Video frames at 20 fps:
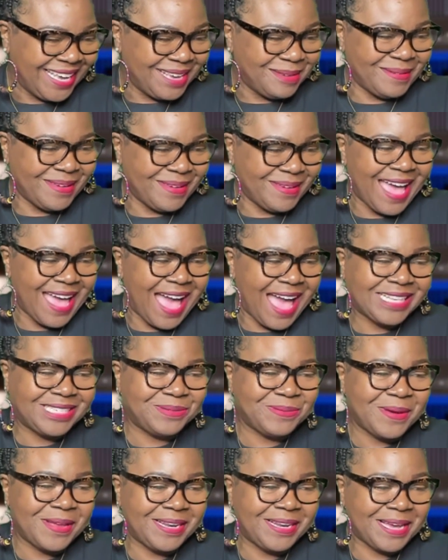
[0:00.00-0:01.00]
But yeah, I
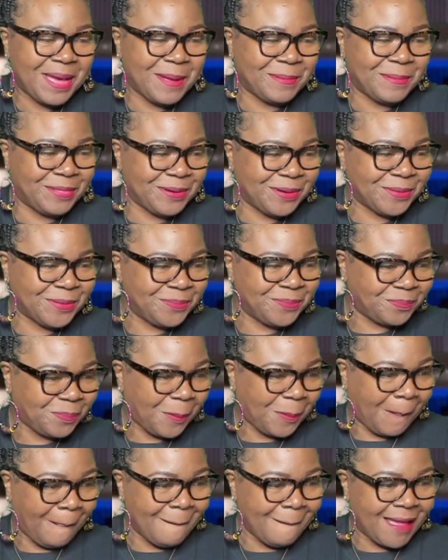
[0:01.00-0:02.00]
just wanted to come through
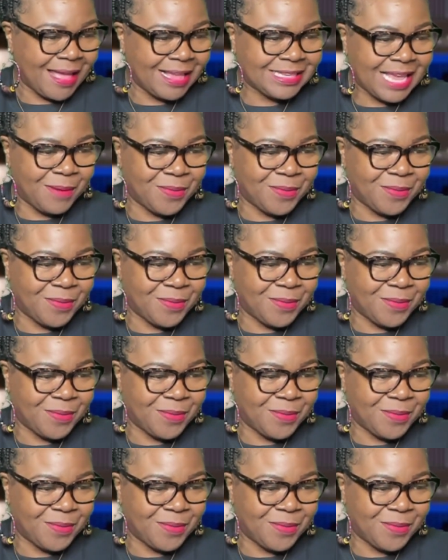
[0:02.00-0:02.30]
because I